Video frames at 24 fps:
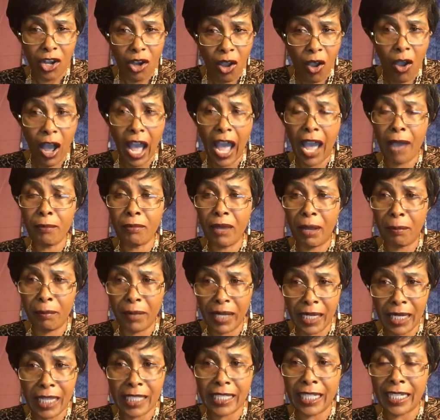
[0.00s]
I'm a
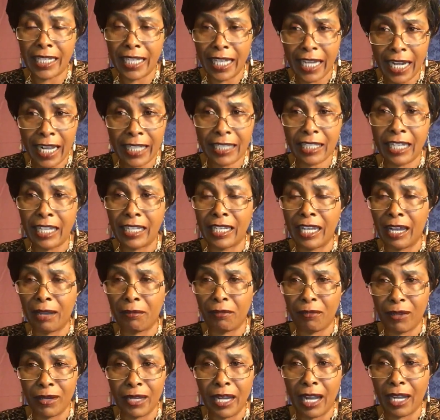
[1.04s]
manager director in
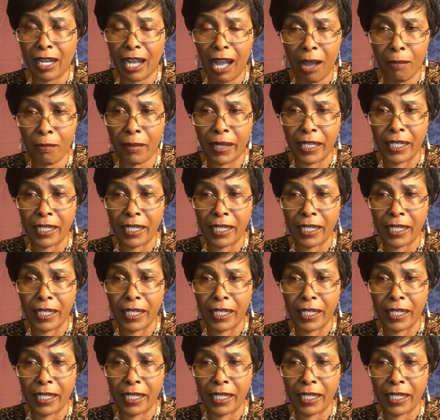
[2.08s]
a company.